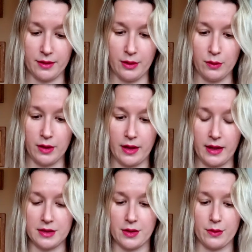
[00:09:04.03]
looking
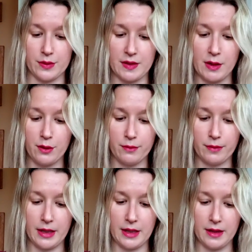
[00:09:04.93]
into those single
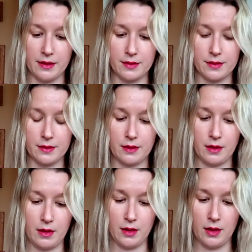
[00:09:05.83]
readings,
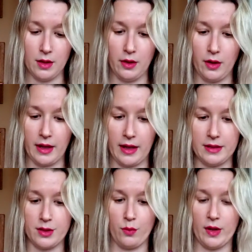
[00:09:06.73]
looking
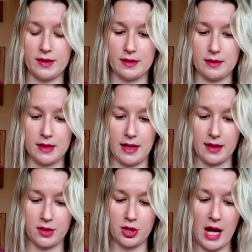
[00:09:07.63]
into what's the
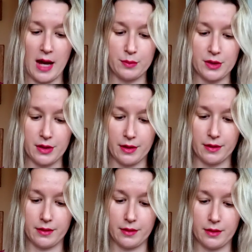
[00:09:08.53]
next chapter,
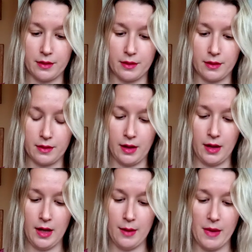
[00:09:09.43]

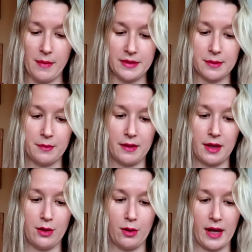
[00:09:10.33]
maybe some,
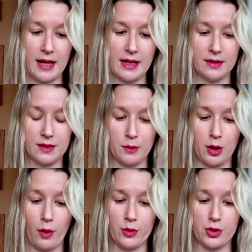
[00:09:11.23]
gaining some
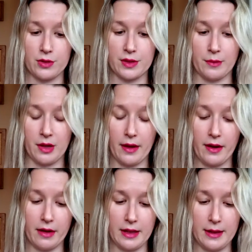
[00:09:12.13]
closure, some
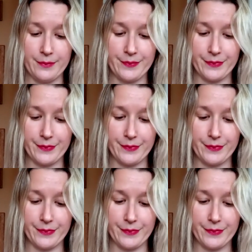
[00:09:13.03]
clarity.